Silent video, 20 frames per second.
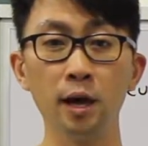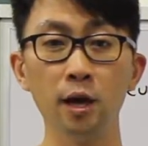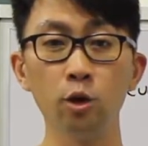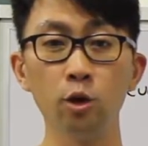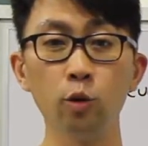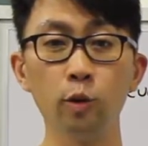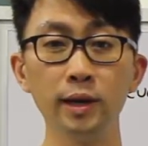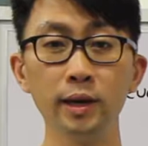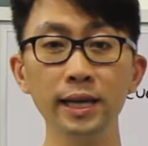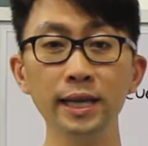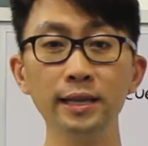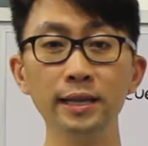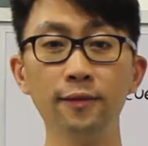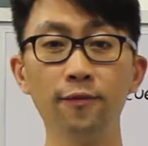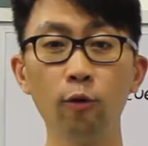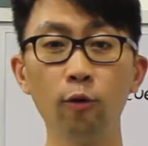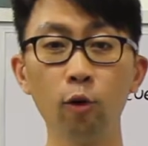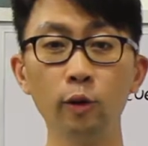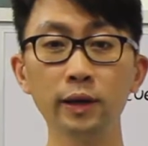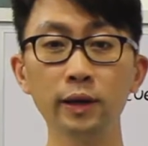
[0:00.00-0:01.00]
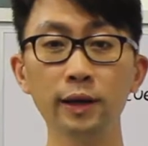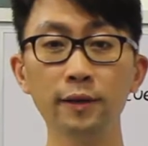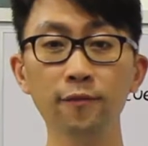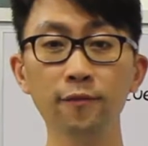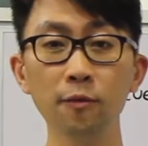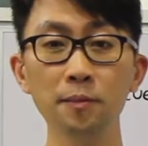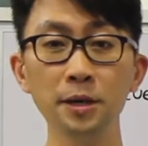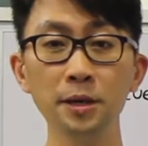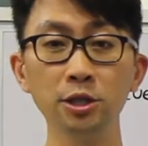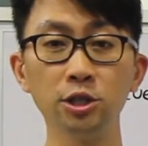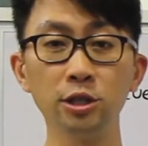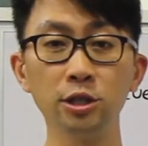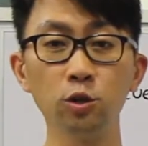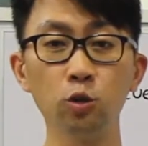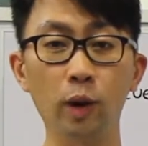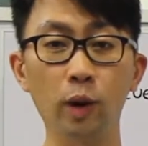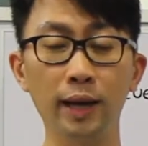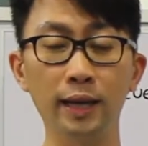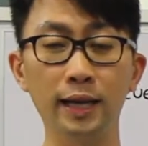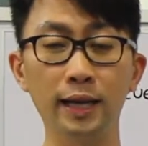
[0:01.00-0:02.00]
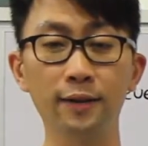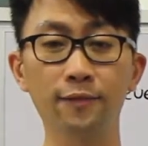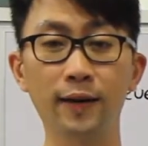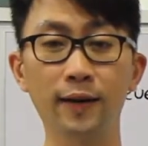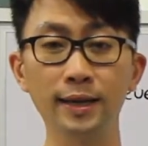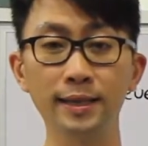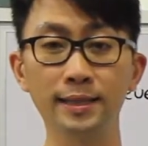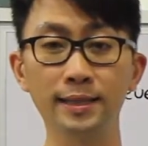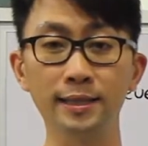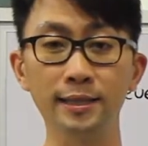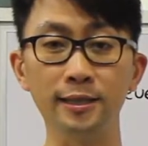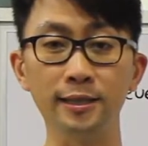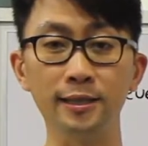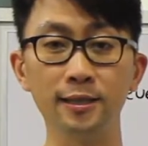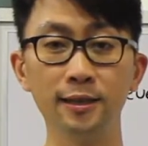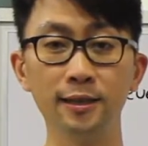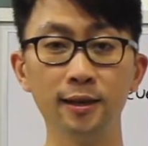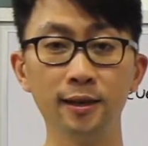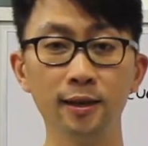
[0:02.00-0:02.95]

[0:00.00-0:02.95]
You will need the following information to identify C.